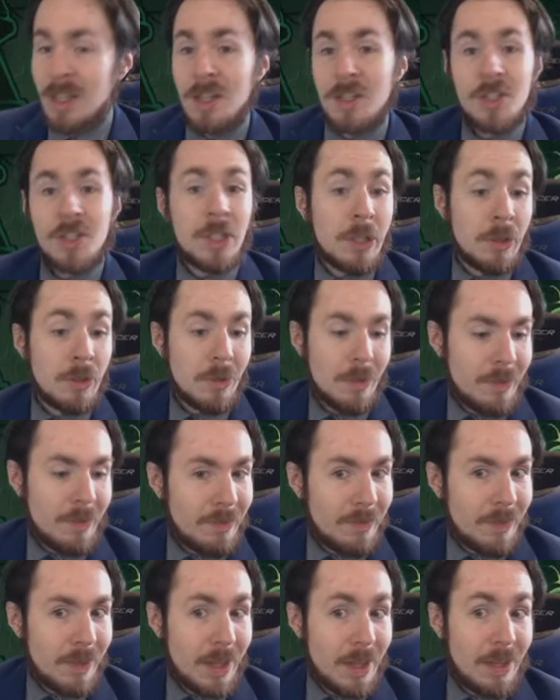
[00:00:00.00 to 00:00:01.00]
So
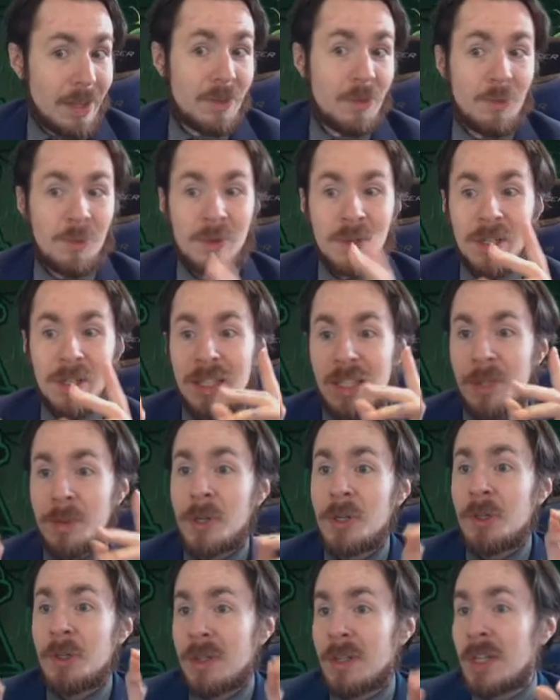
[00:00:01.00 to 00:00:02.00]
one of the
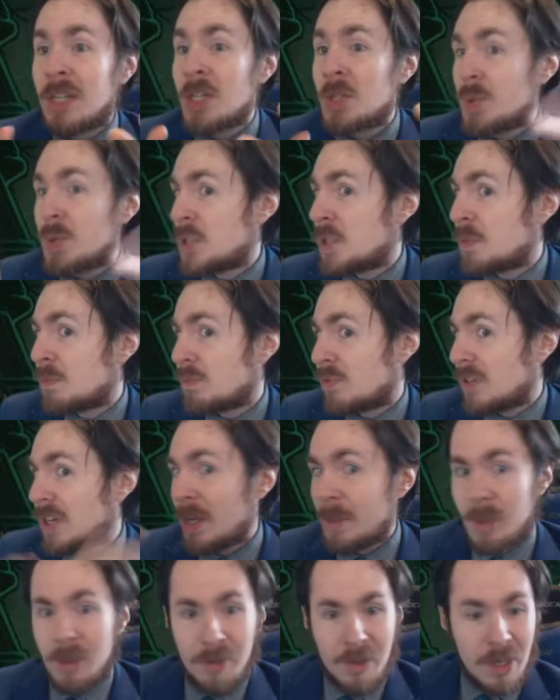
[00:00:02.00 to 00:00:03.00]
special things, which you
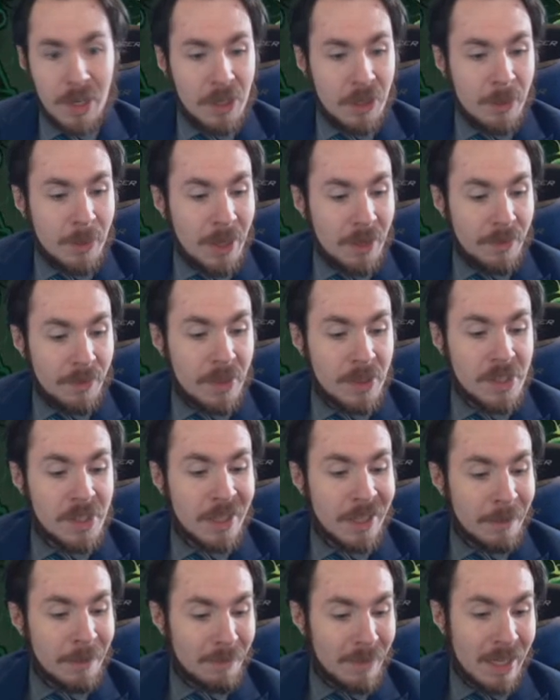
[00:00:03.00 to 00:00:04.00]
probably already know about for the
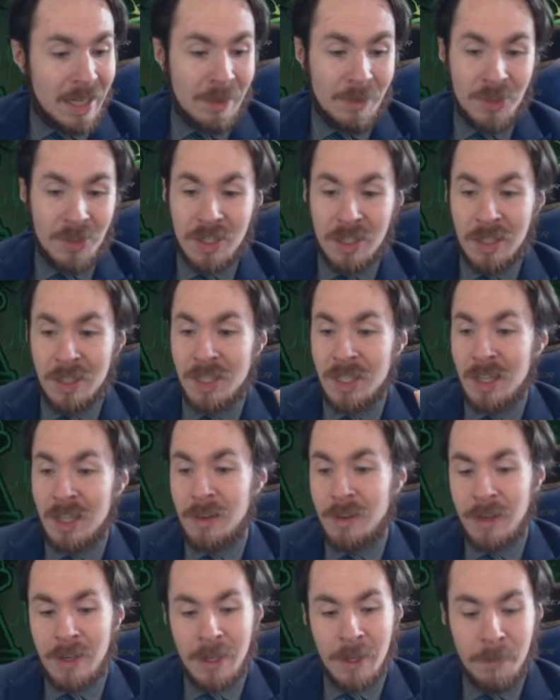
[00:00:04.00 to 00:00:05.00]
set, and I'm just going to tell
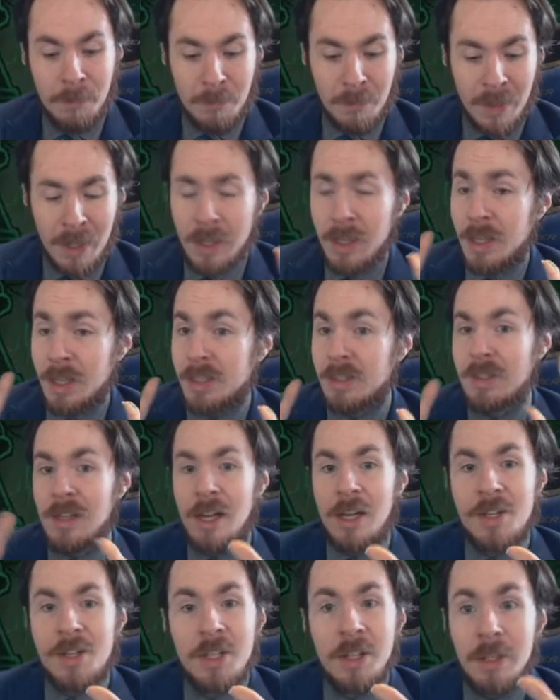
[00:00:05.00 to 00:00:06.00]
you right now,
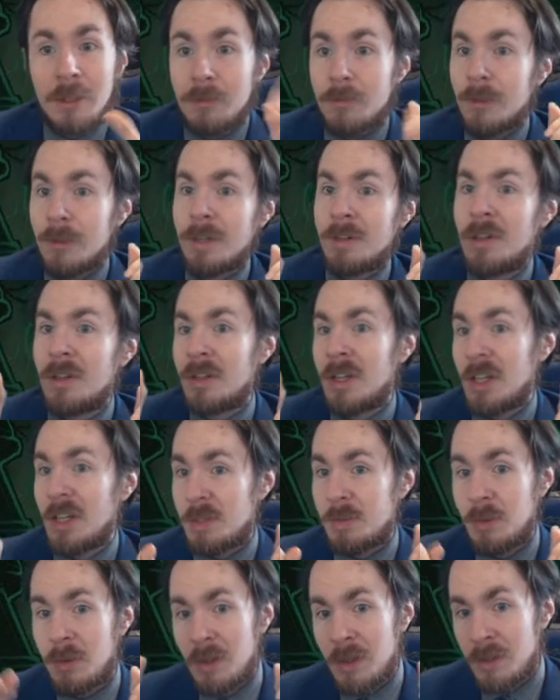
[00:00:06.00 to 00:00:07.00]
Godzilla, right? Okay,
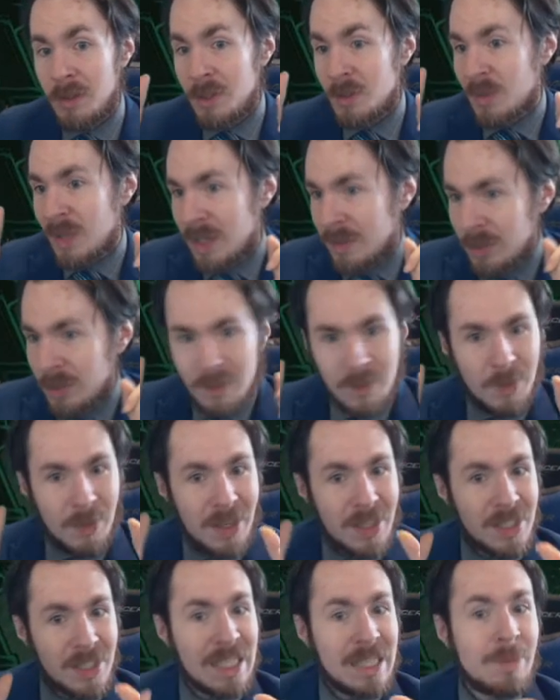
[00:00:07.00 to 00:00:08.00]
spoilers, whatever. If you
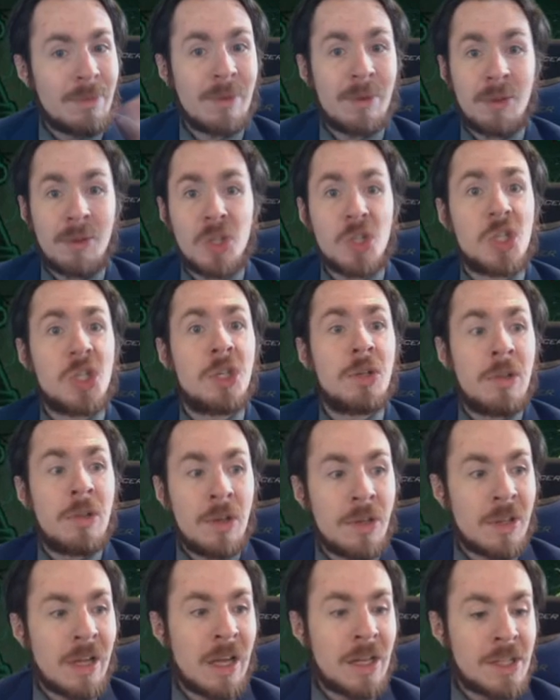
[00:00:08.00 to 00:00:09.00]
want to see them, I'm going to show
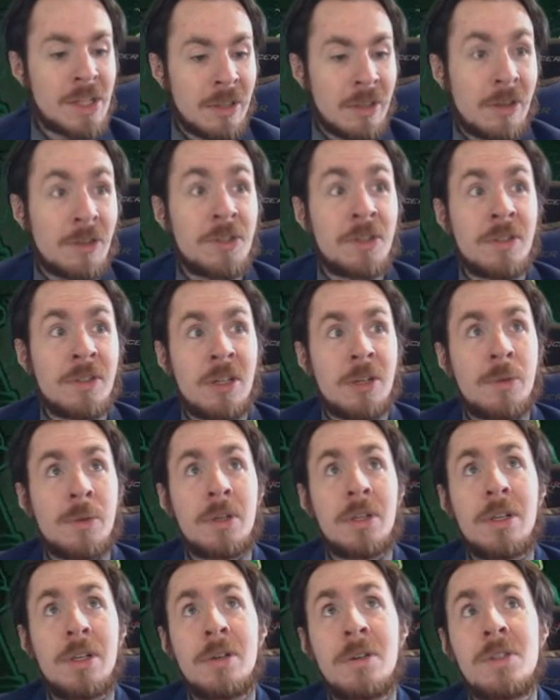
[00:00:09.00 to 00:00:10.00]
all the Godzilla alternate
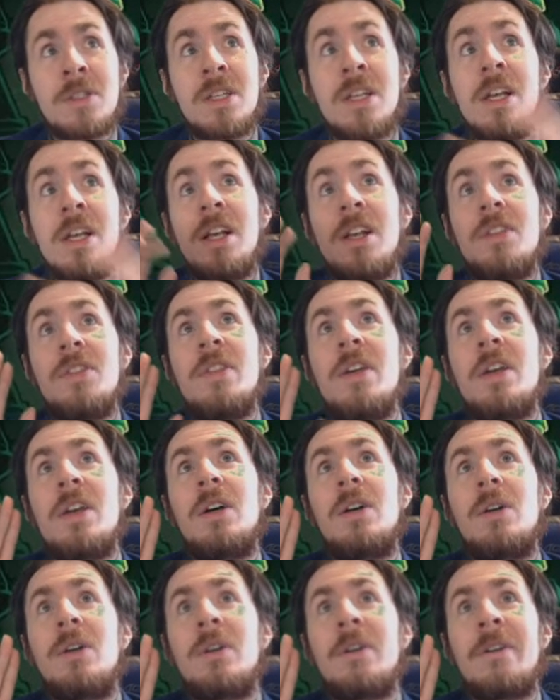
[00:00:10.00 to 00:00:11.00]
artwork cards. They
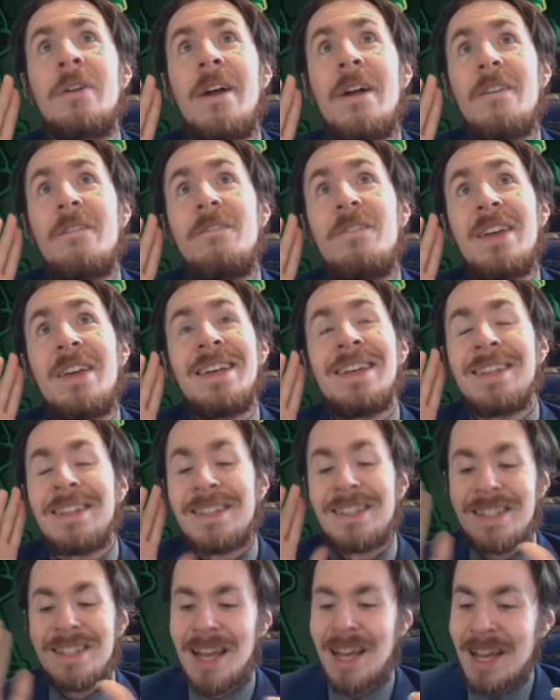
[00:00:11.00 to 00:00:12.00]
are
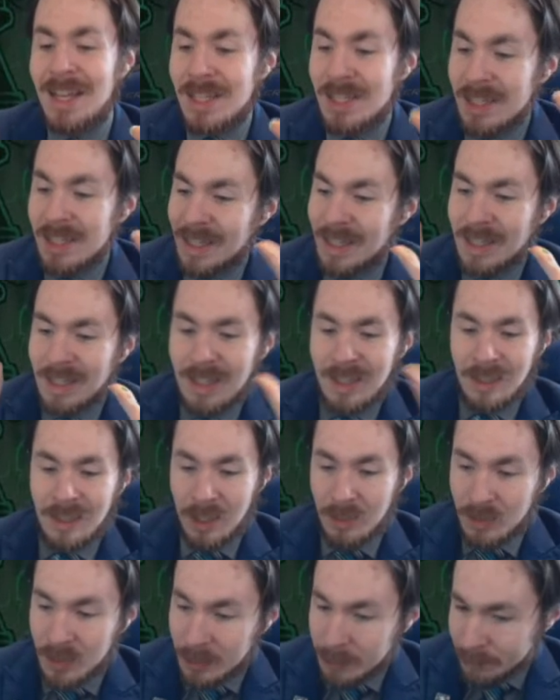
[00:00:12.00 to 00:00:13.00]
fantastic, and I
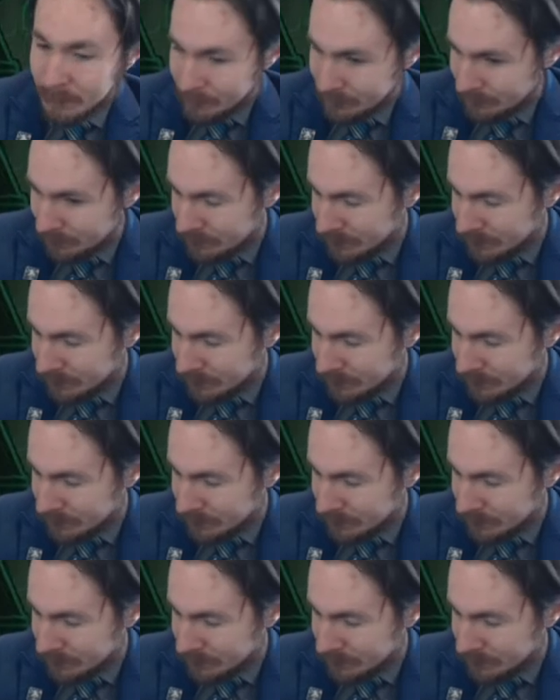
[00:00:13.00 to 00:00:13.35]
love them.